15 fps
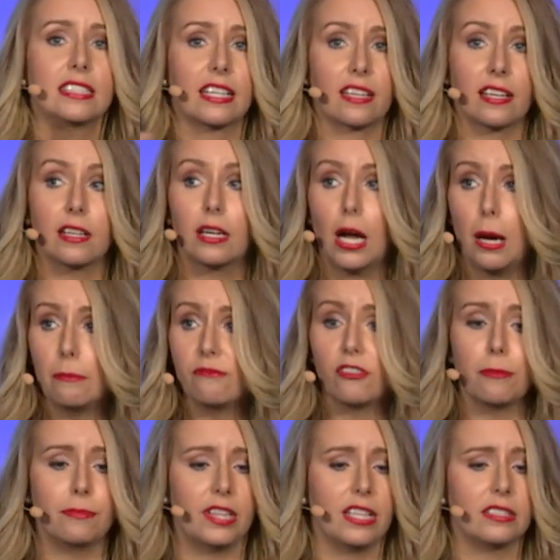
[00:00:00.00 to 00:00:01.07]
that can come
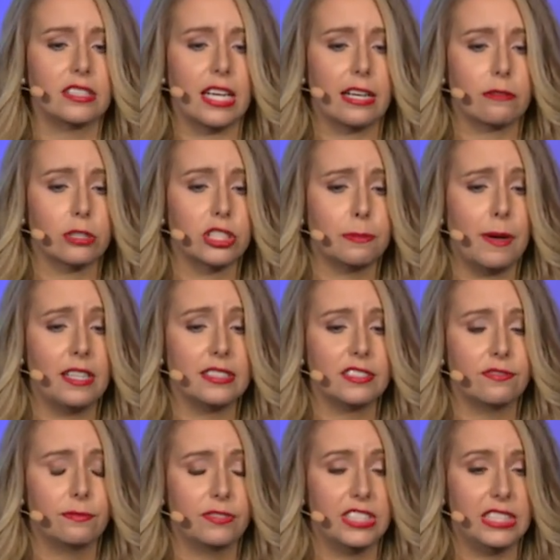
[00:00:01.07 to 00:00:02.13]
from things like
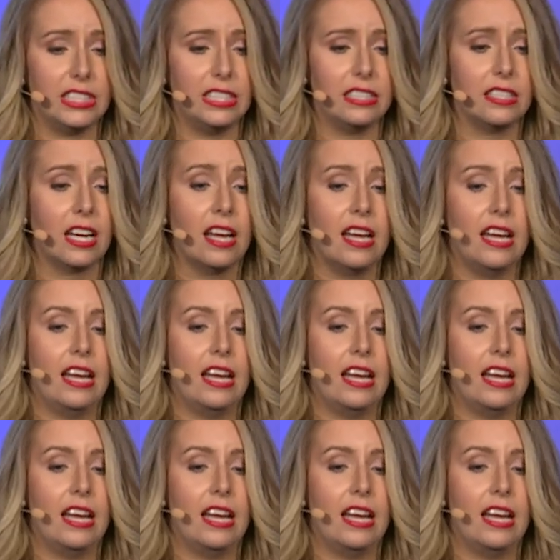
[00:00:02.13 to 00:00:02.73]
response fatigue,